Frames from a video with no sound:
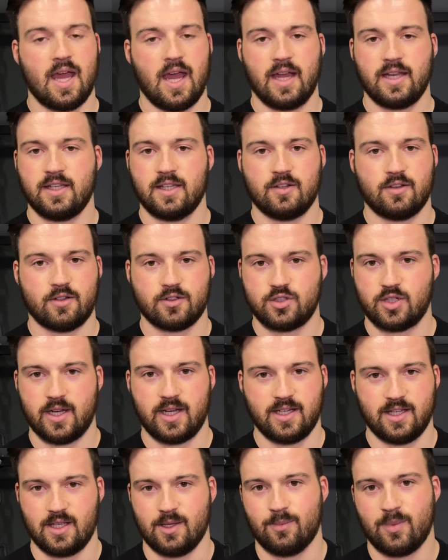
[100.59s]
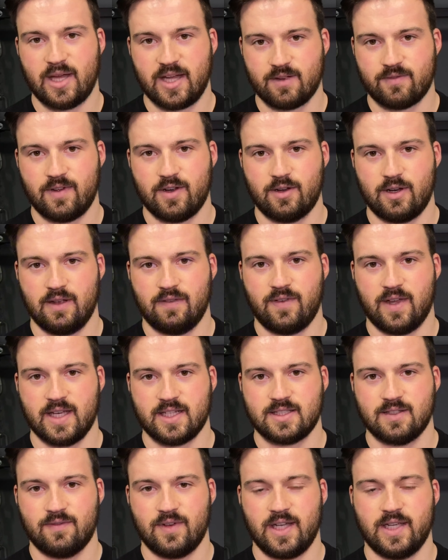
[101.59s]
and you're not training your back very
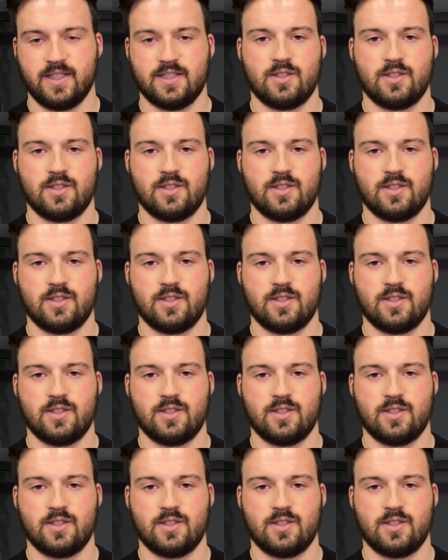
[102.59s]
effectively.